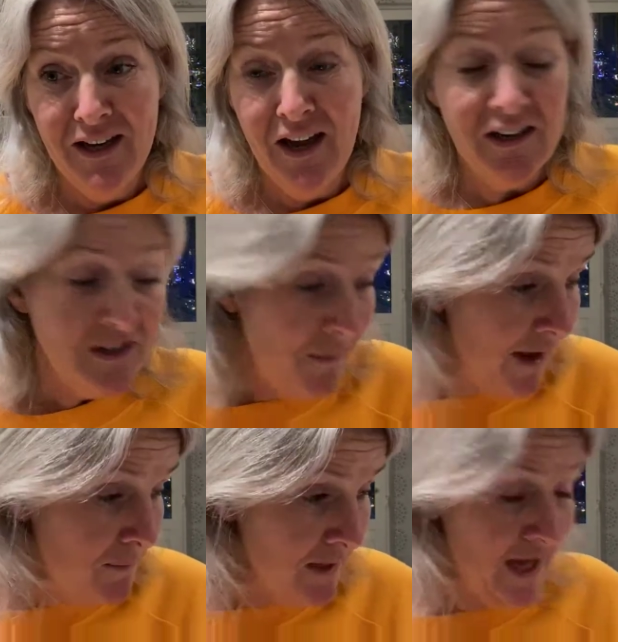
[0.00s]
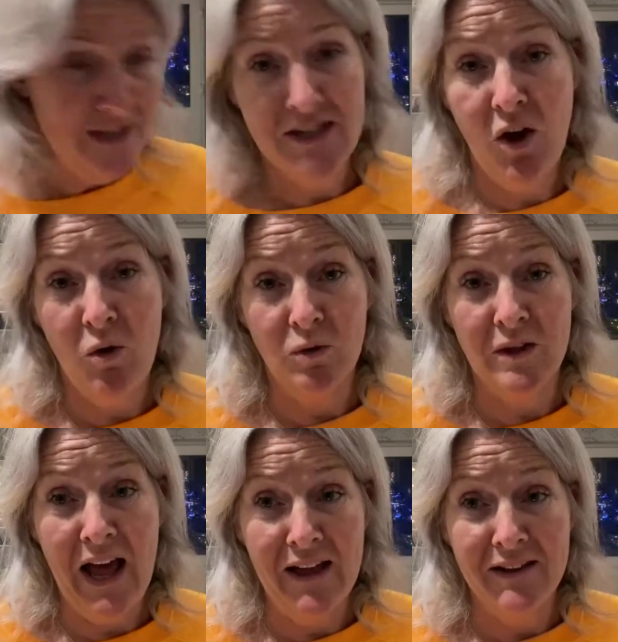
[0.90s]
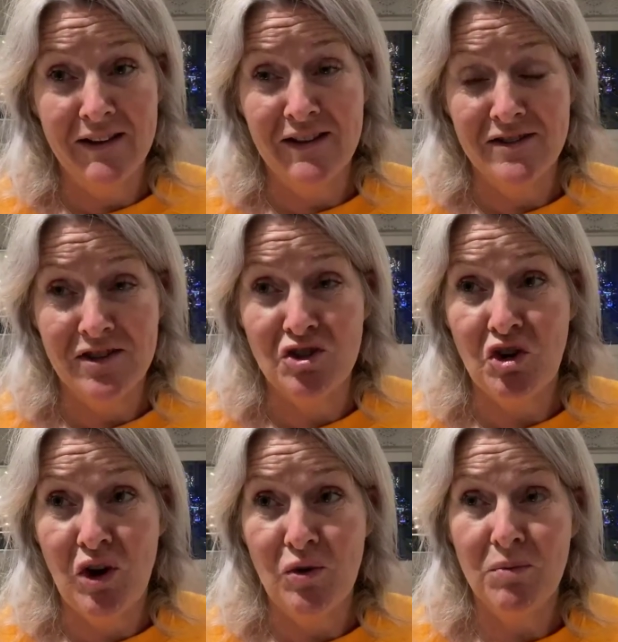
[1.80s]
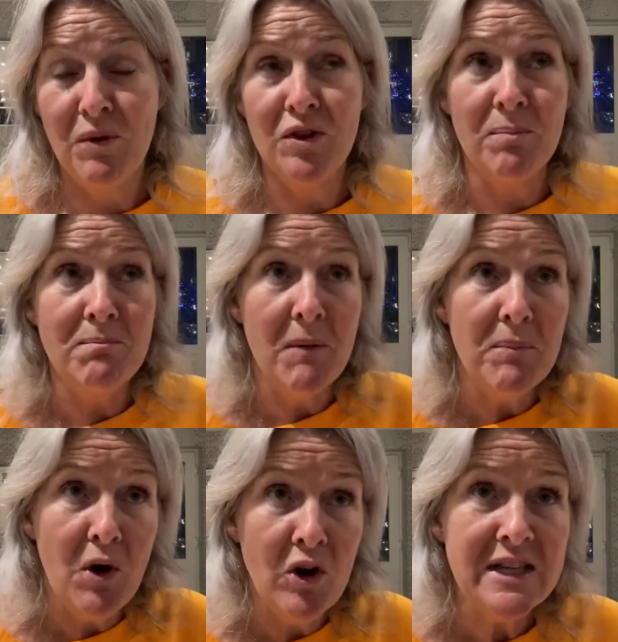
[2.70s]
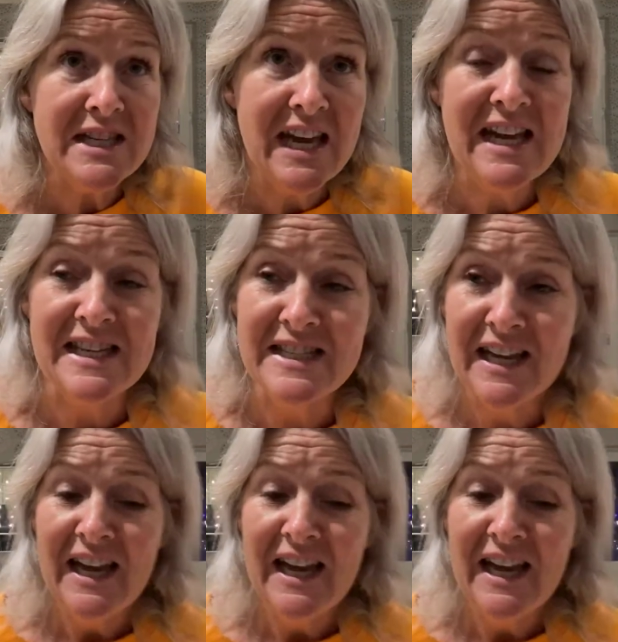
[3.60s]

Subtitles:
and you might be getting told that's the truth. But my point is